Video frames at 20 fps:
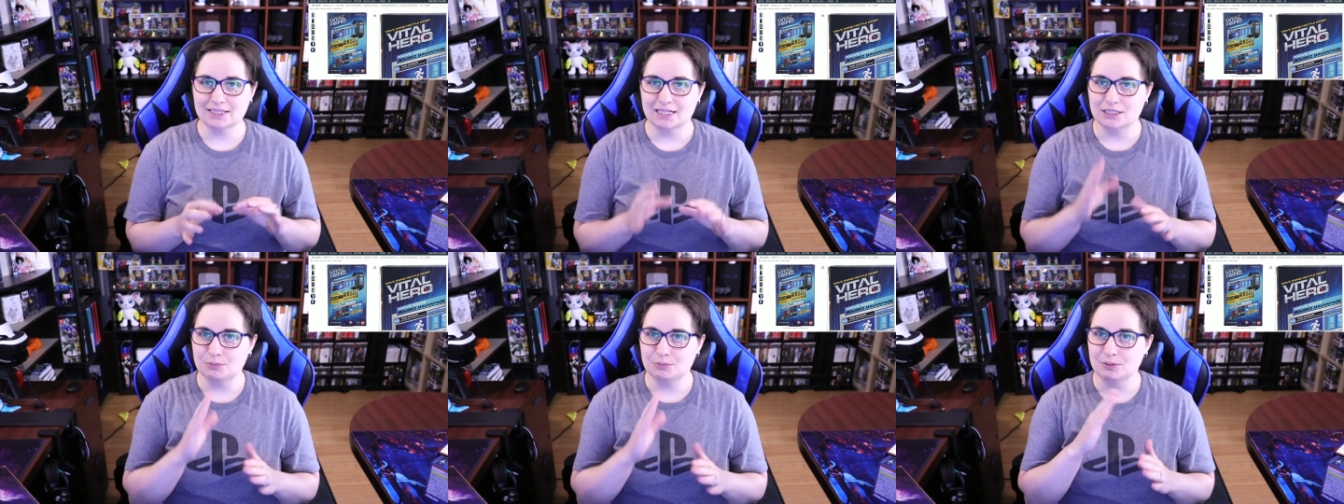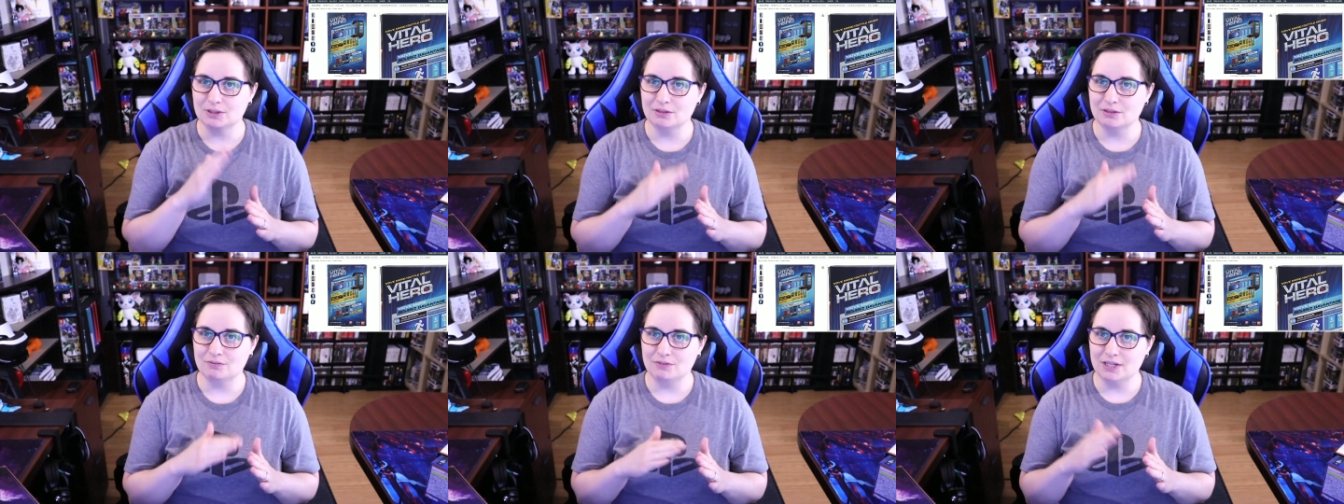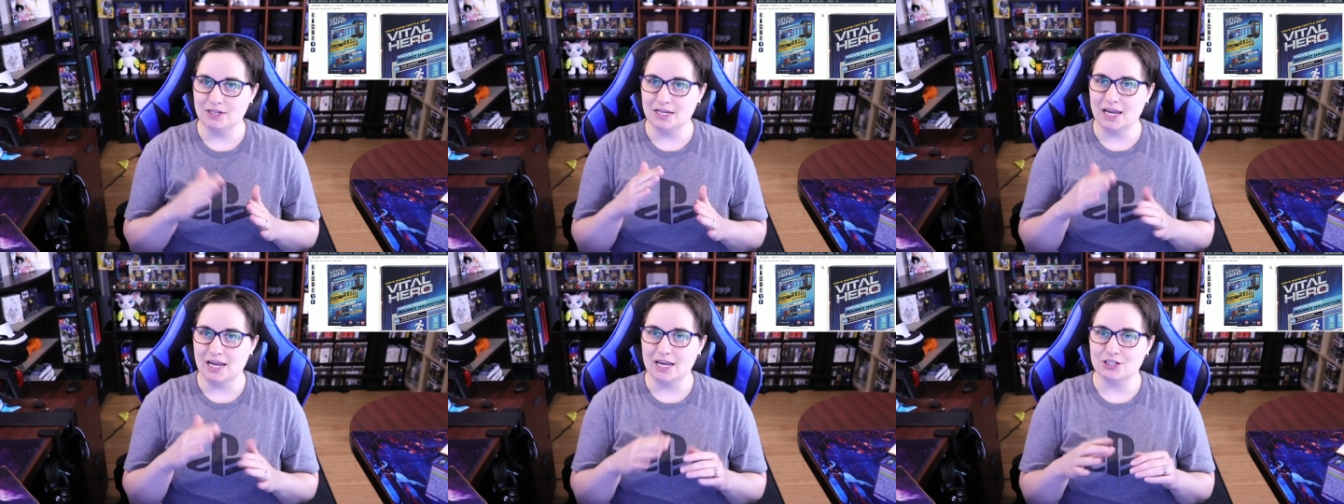to put the
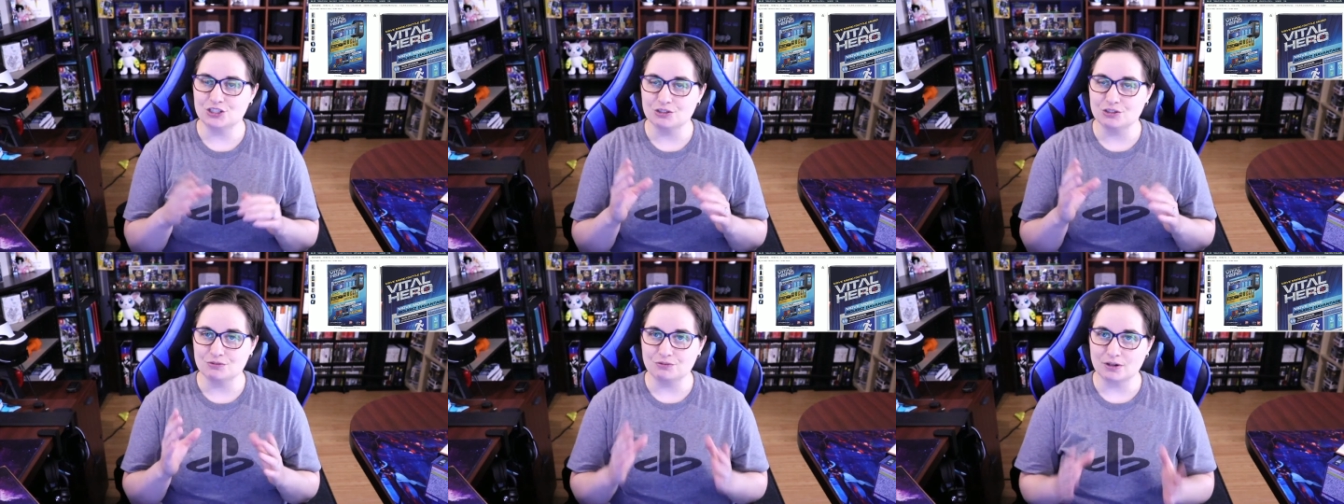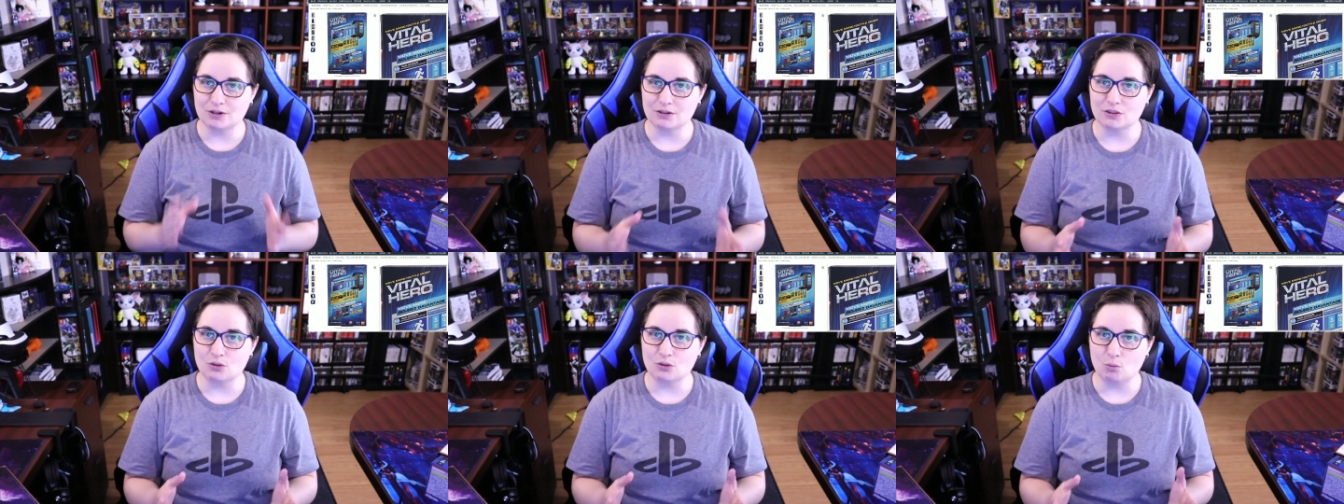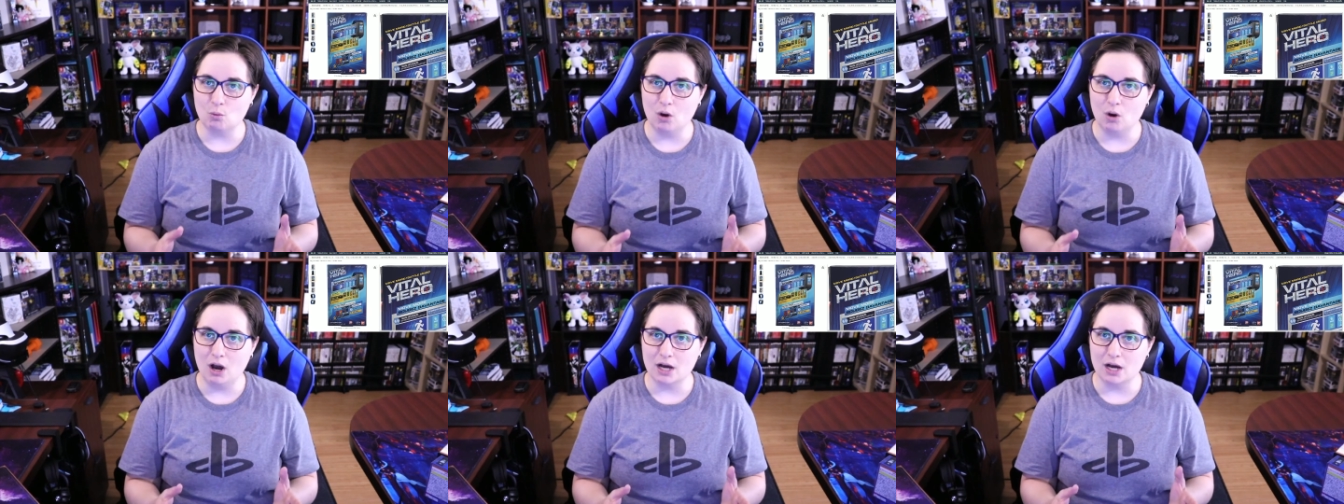VH in front of the
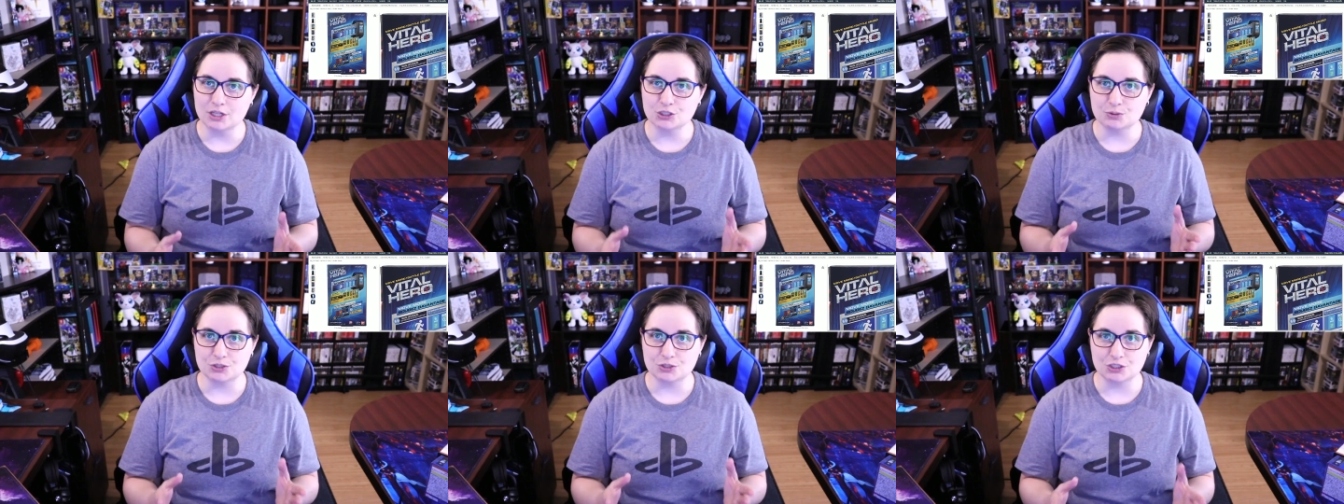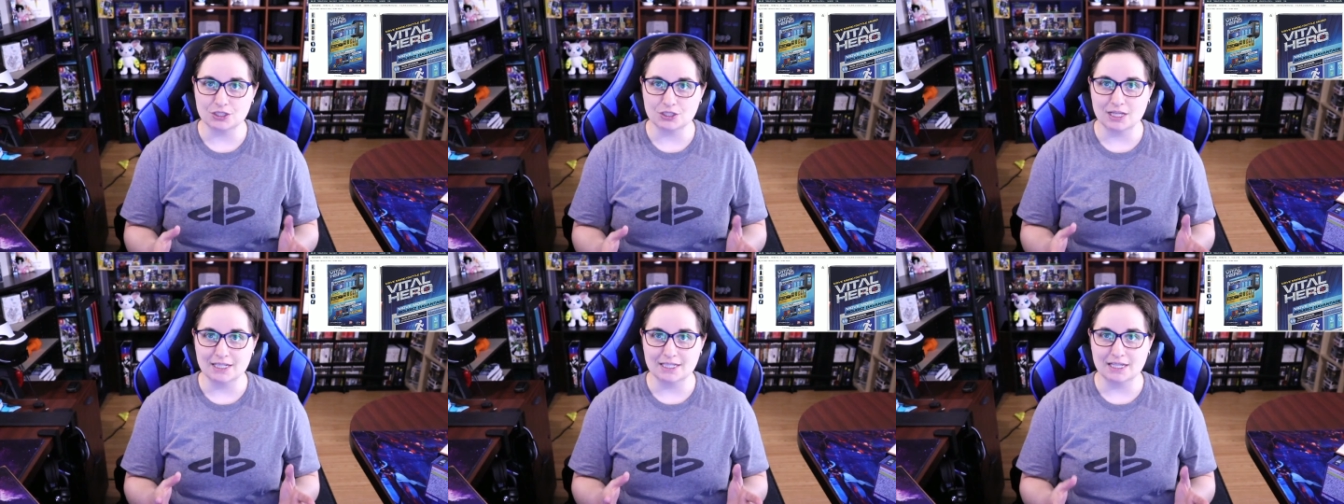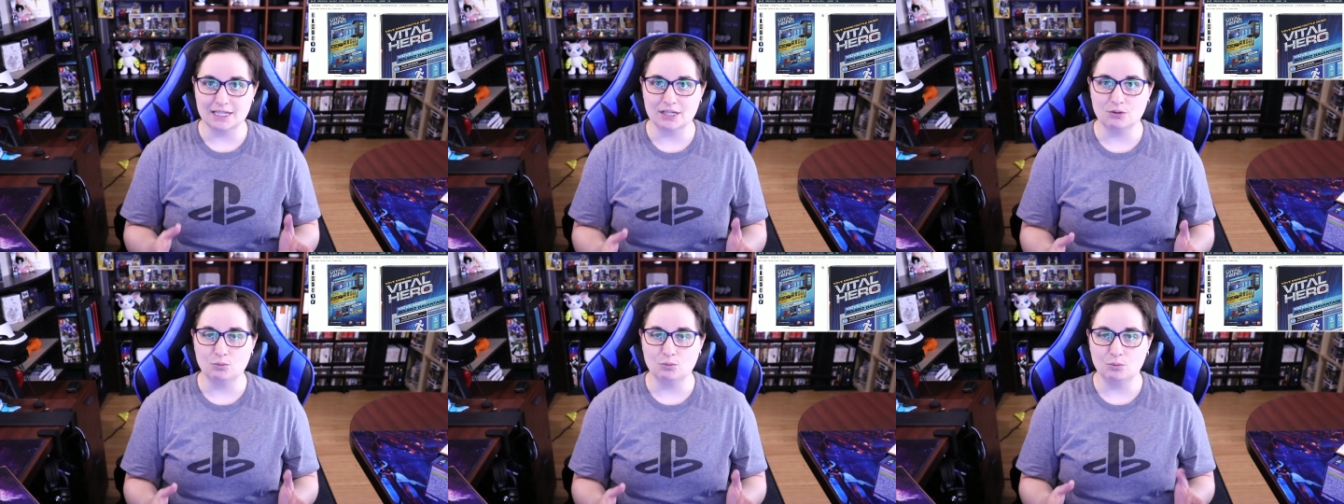watch, which they
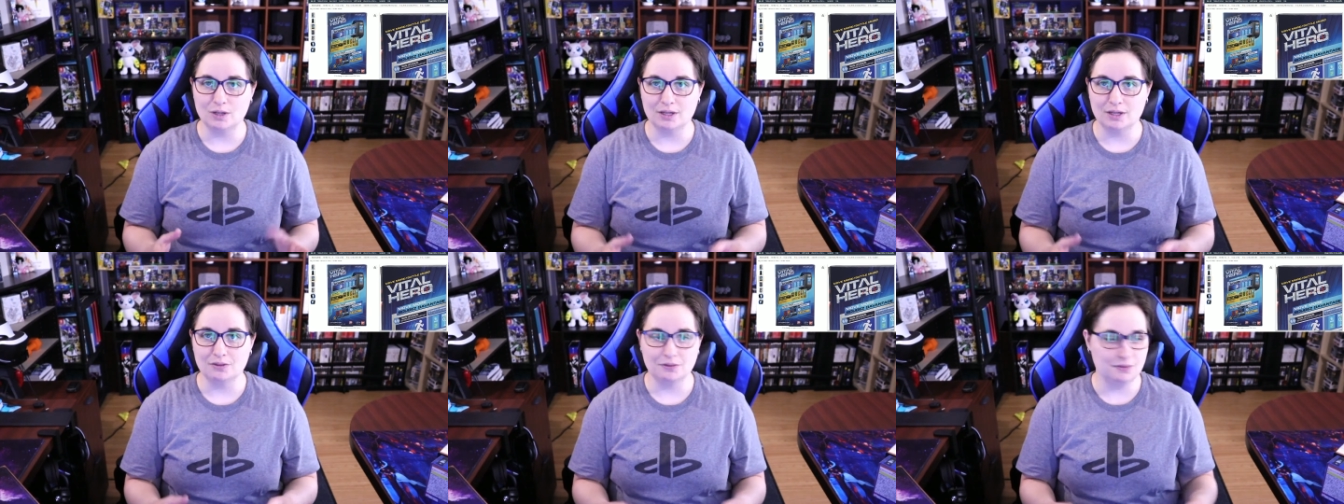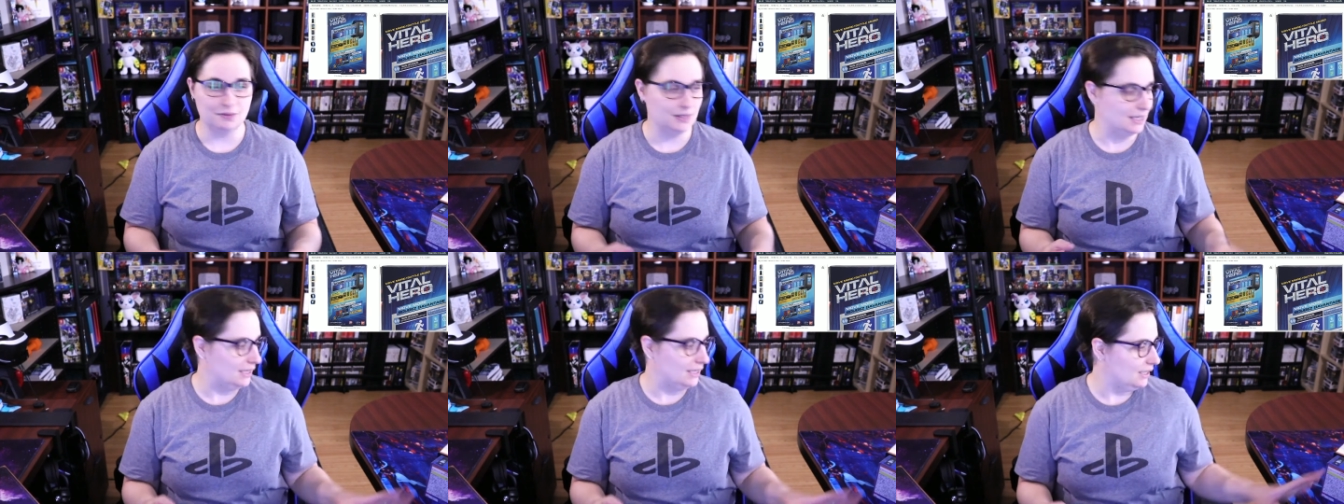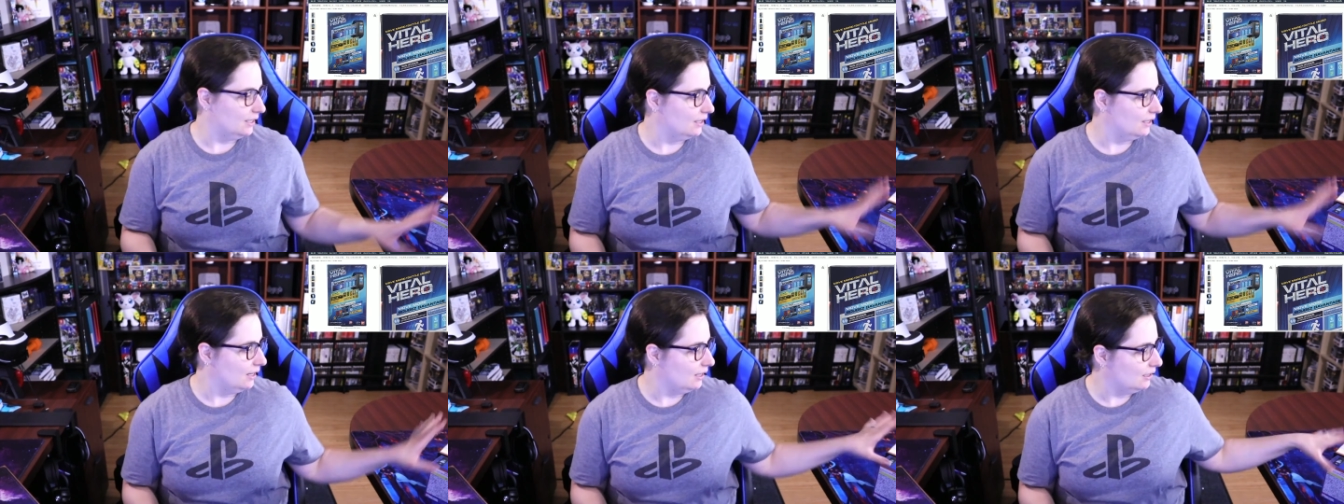did with
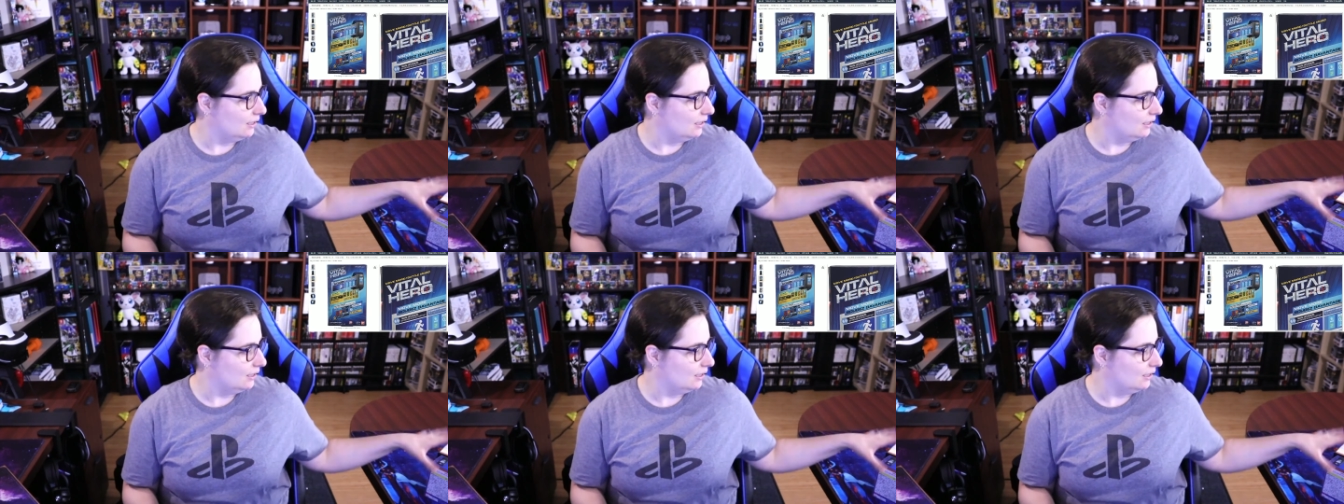the,